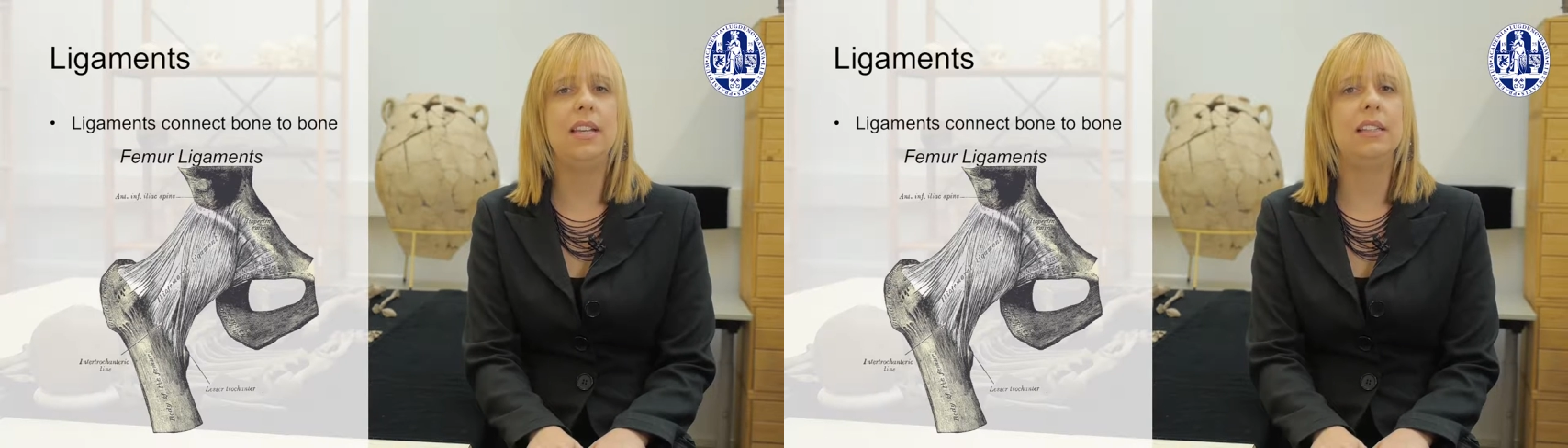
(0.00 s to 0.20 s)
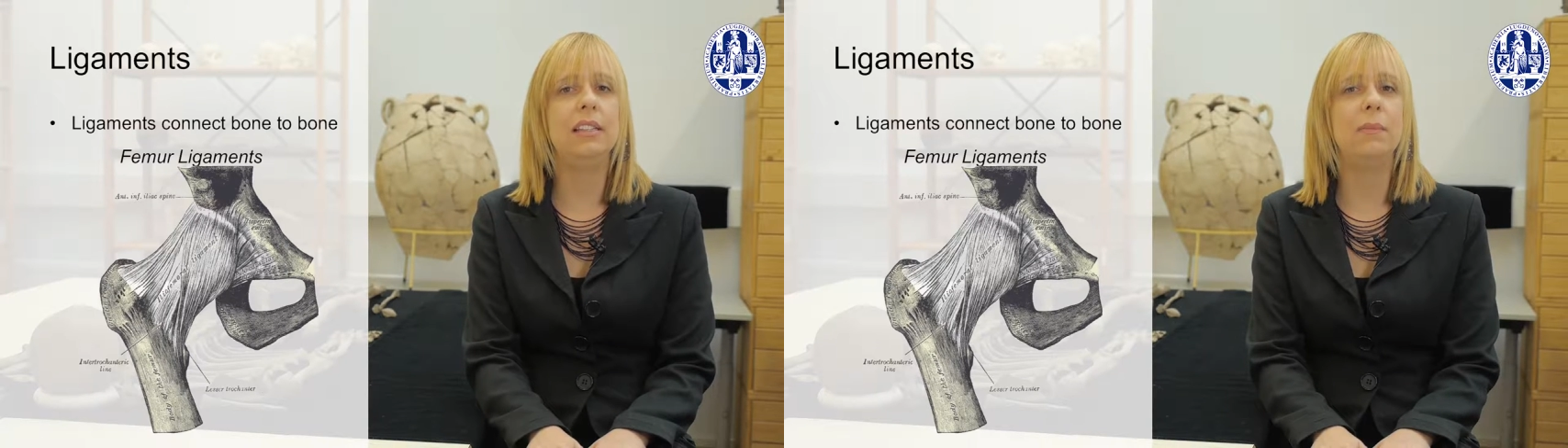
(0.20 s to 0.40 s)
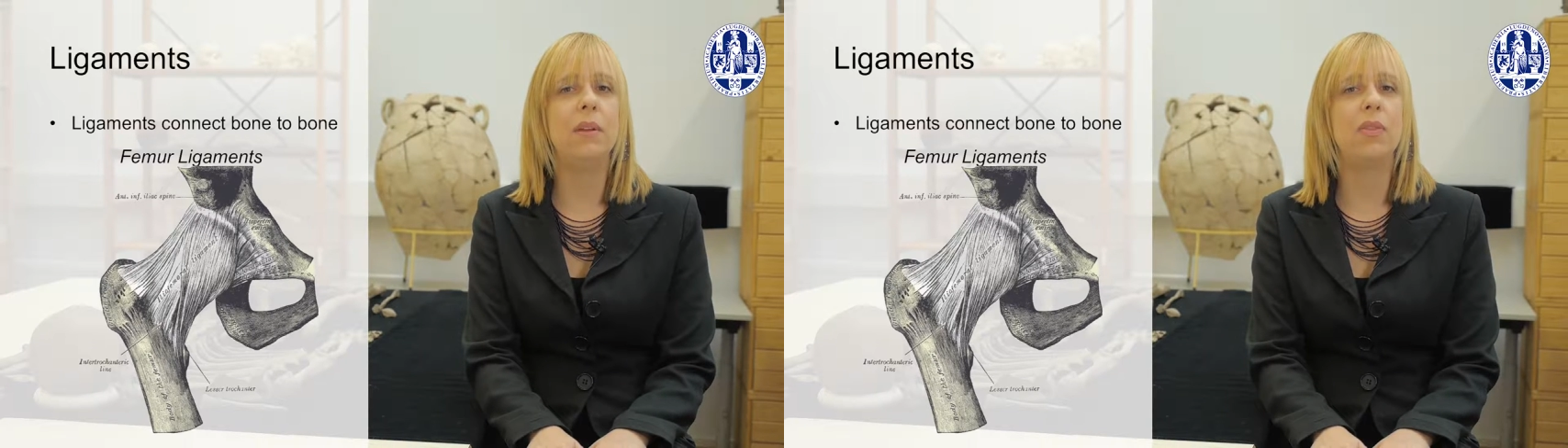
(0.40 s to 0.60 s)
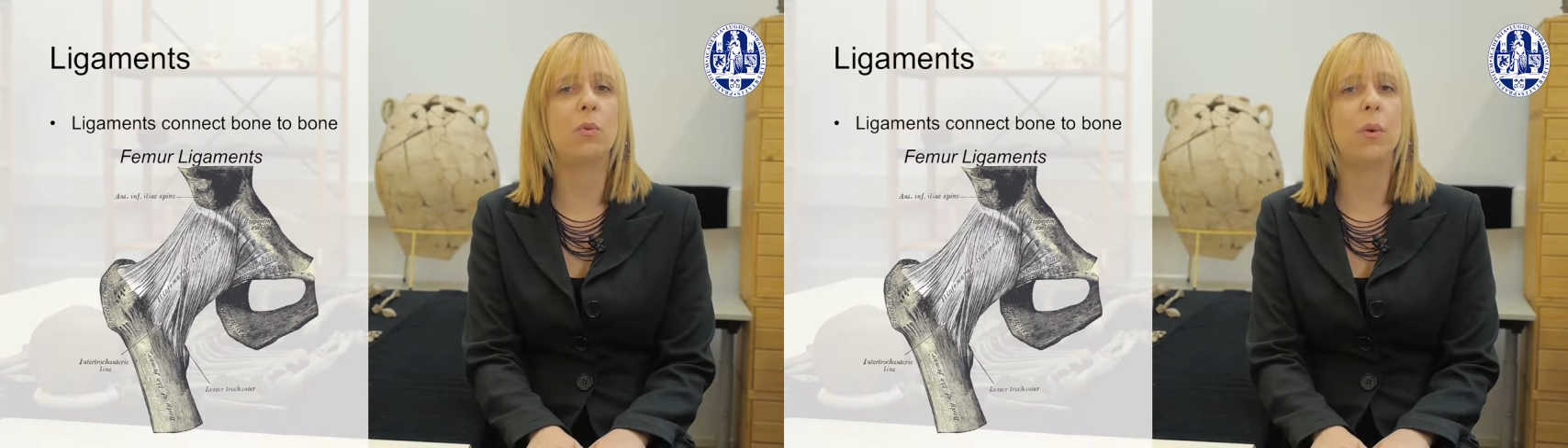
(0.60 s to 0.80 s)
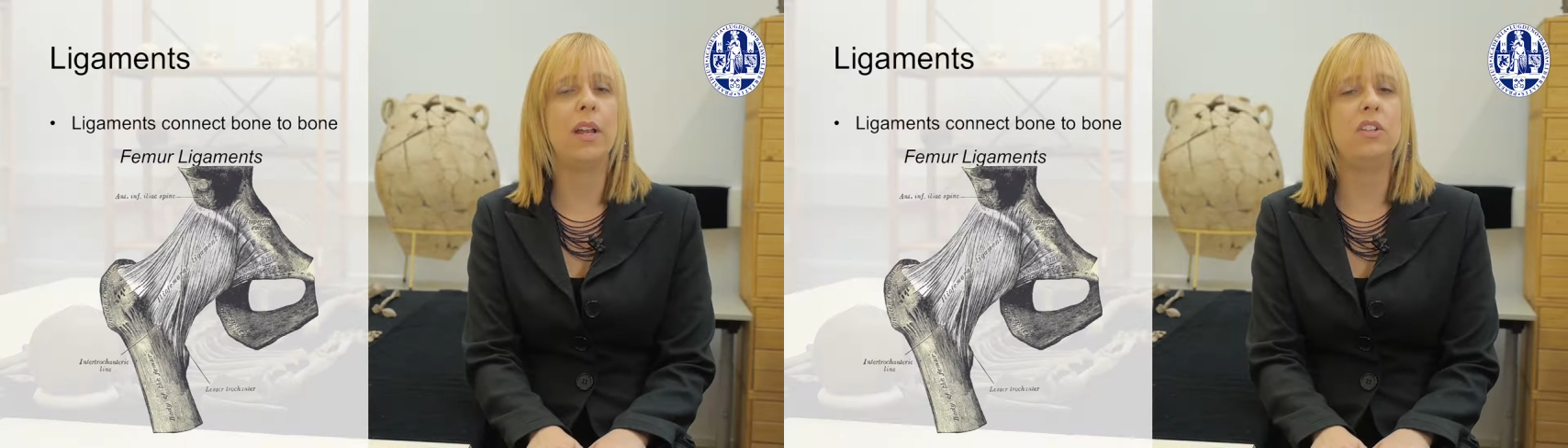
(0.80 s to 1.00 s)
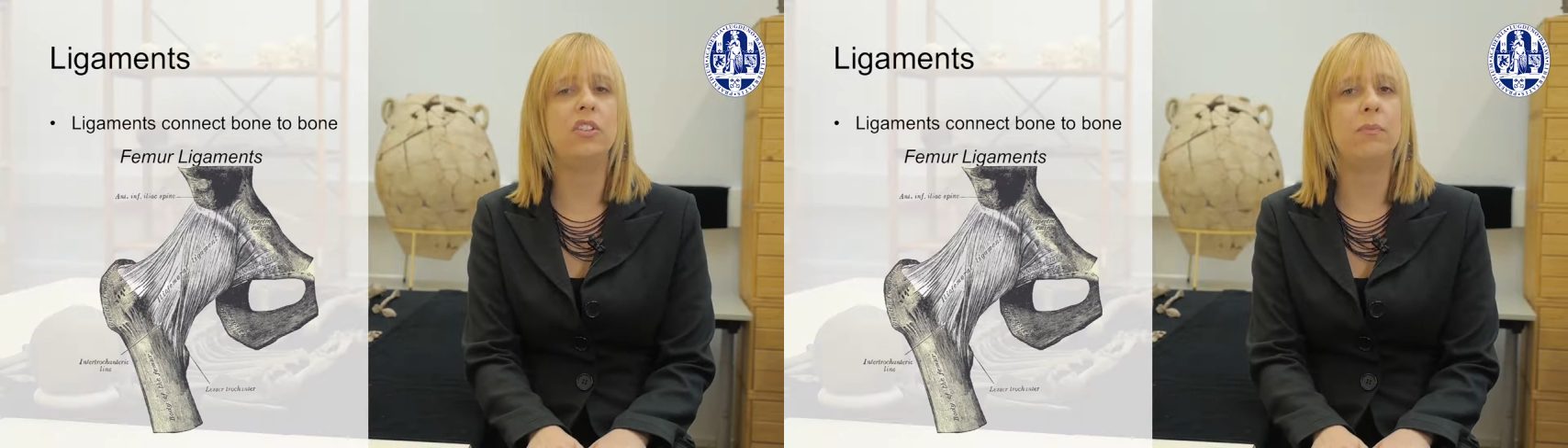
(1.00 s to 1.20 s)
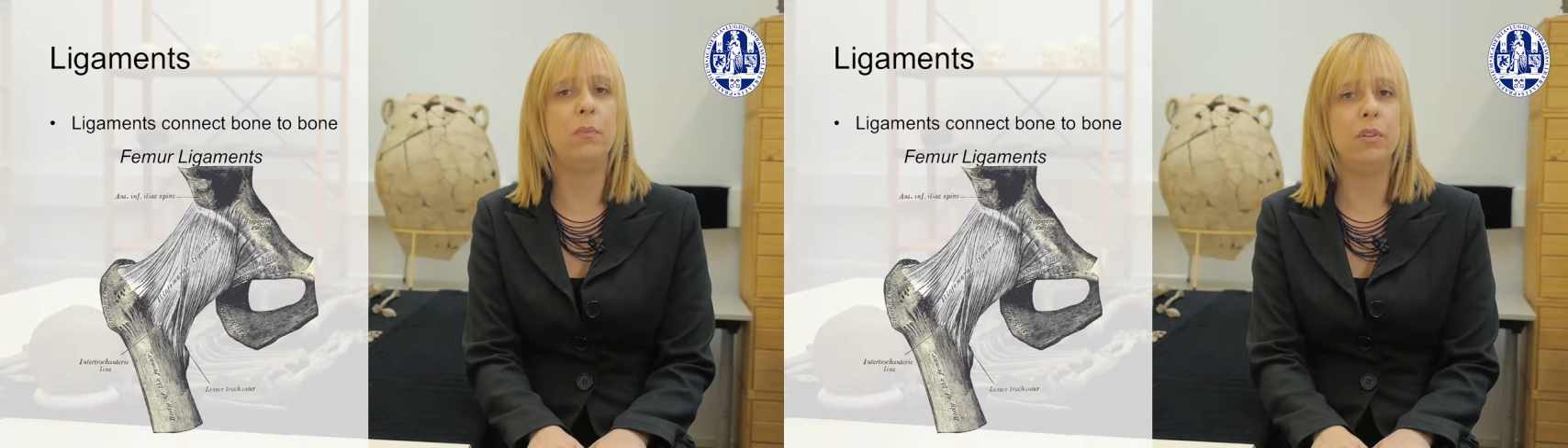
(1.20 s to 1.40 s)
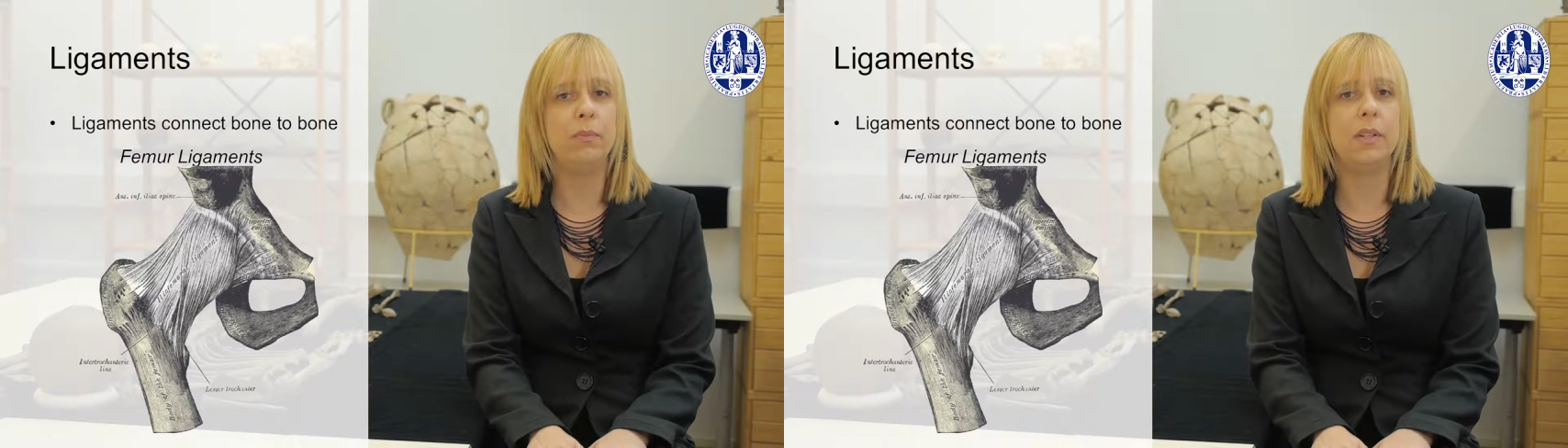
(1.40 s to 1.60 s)
and limit the range of
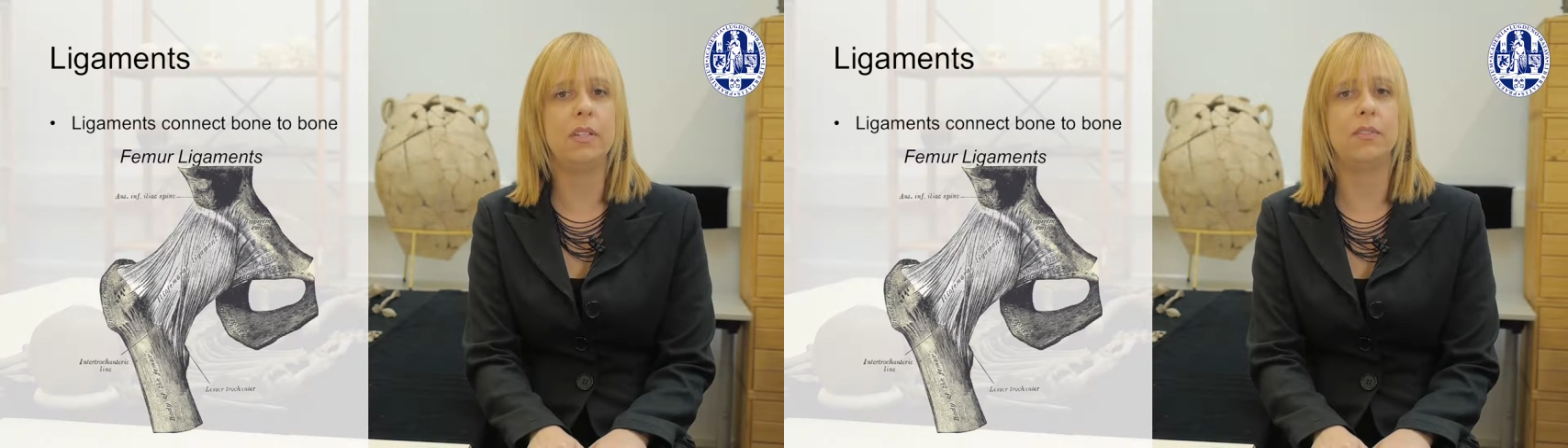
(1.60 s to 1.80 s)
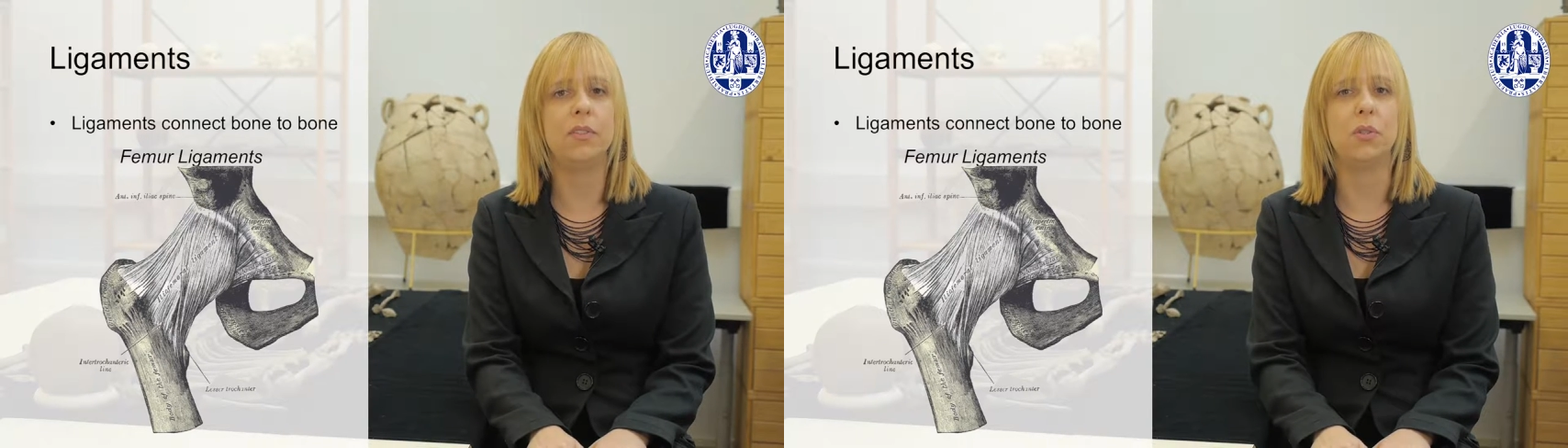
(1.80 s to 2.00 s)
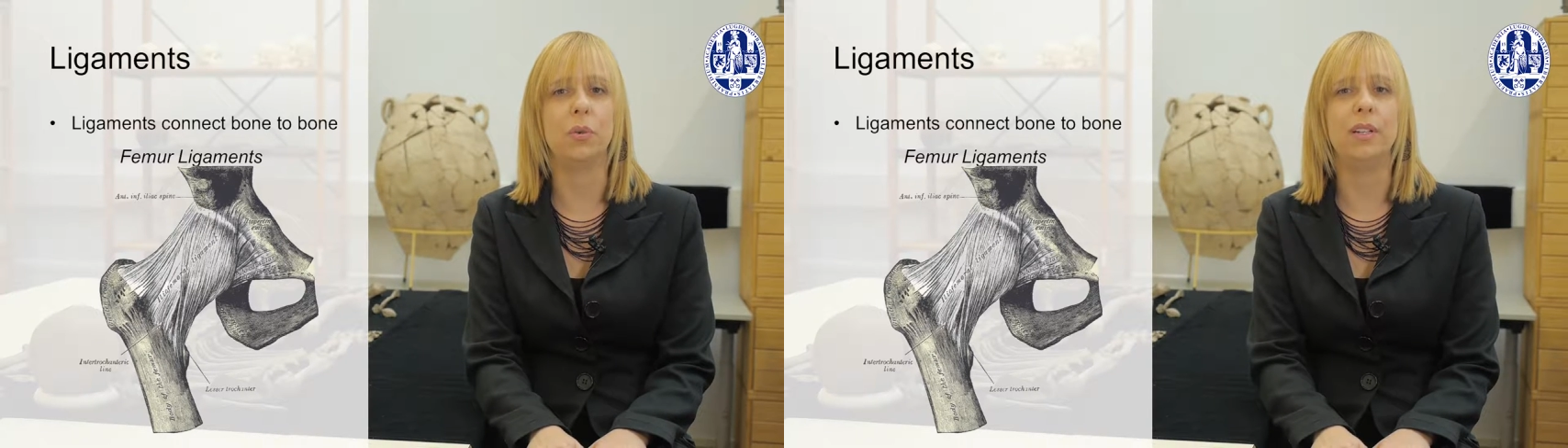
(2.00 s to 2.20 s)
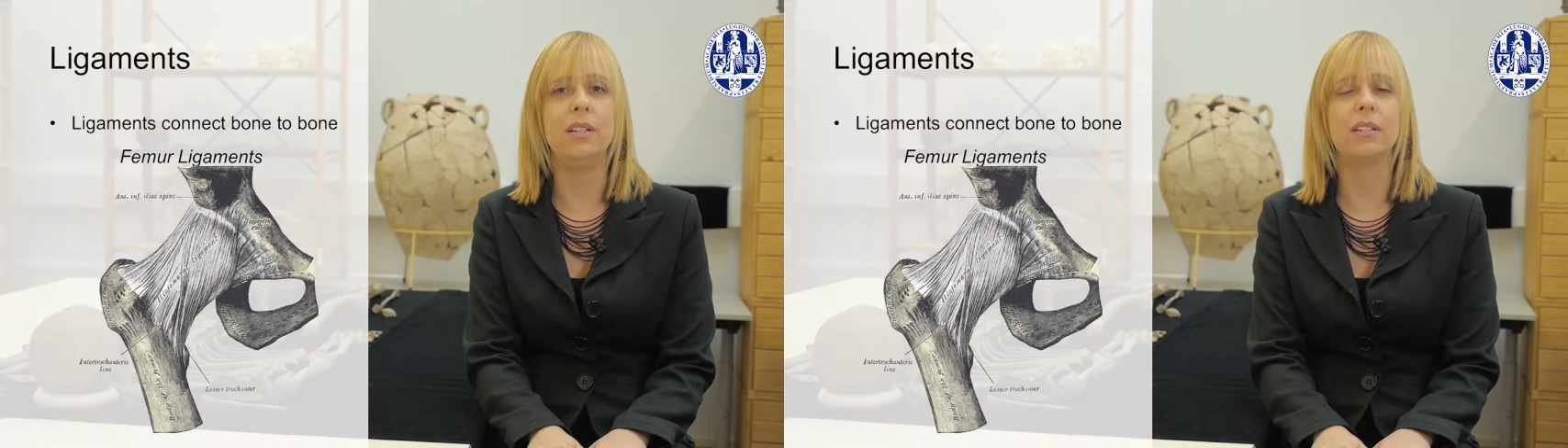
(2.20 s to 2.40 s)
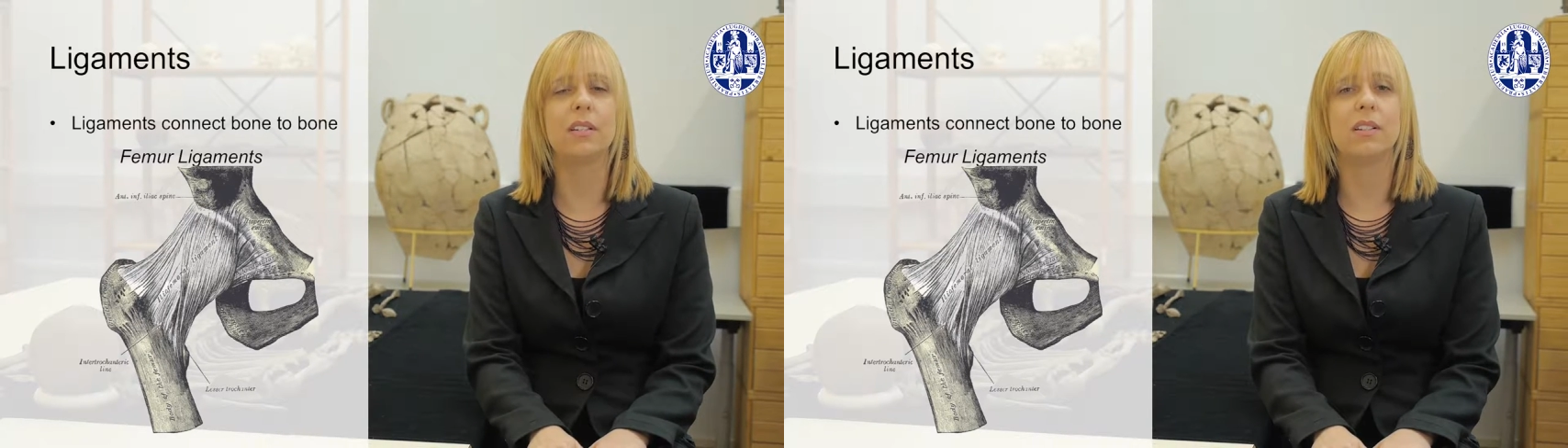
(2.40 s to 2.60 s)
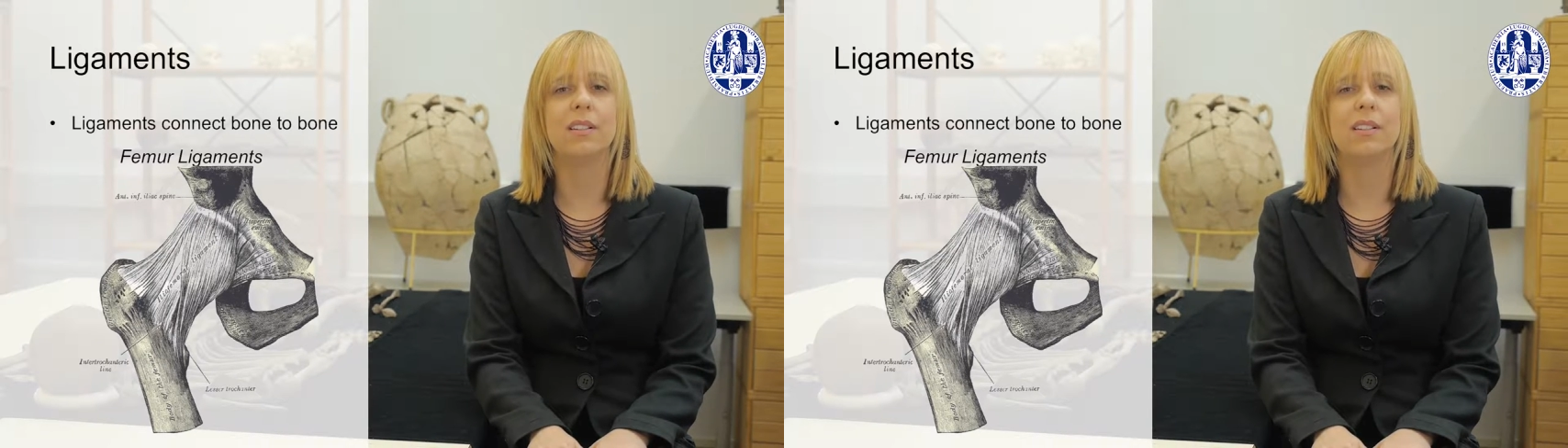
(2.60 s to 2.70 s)
movement of a joint.